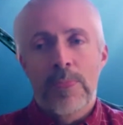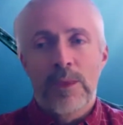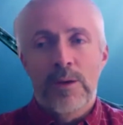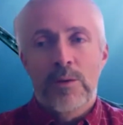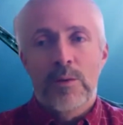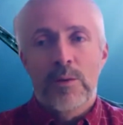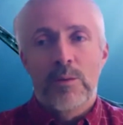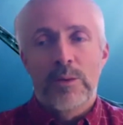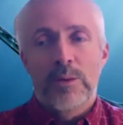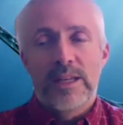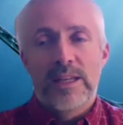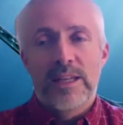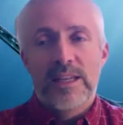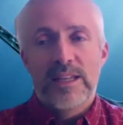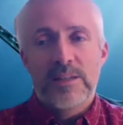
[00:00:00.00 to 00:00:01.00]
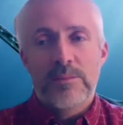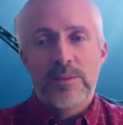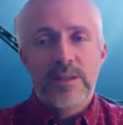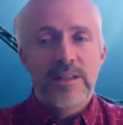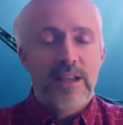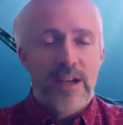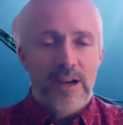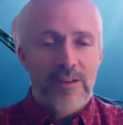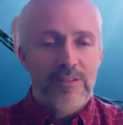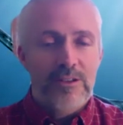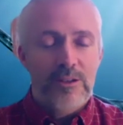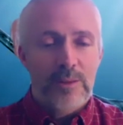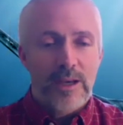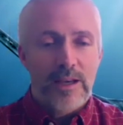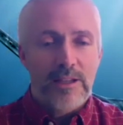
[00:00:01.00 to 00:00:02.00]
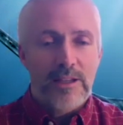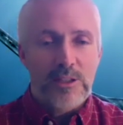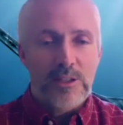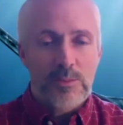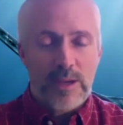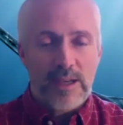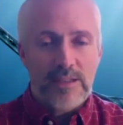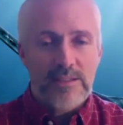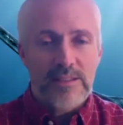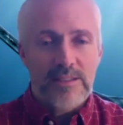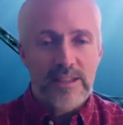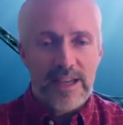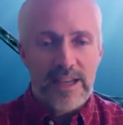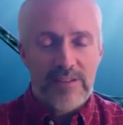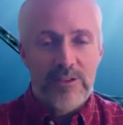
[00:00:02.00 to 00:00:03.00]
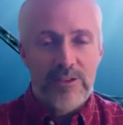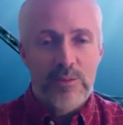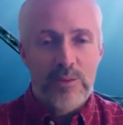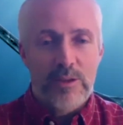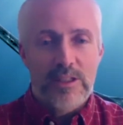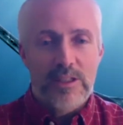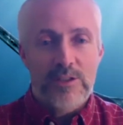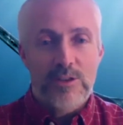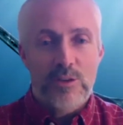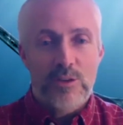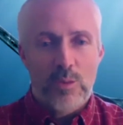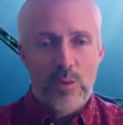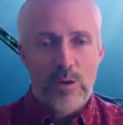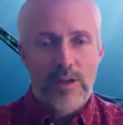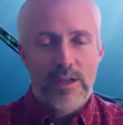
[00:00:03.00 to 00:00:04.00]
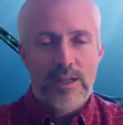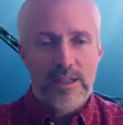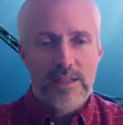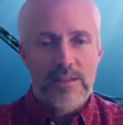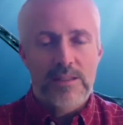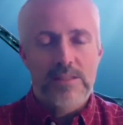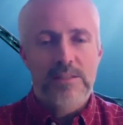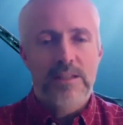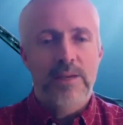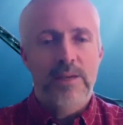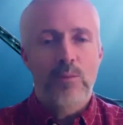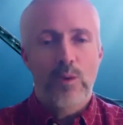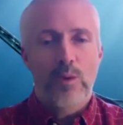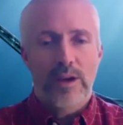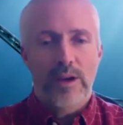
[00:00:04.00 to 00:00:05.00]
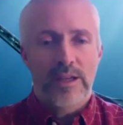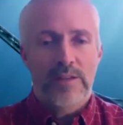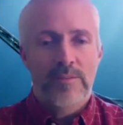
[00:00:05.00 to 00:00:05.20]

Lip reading: we need to be careful about expecting everybody to work in the same way.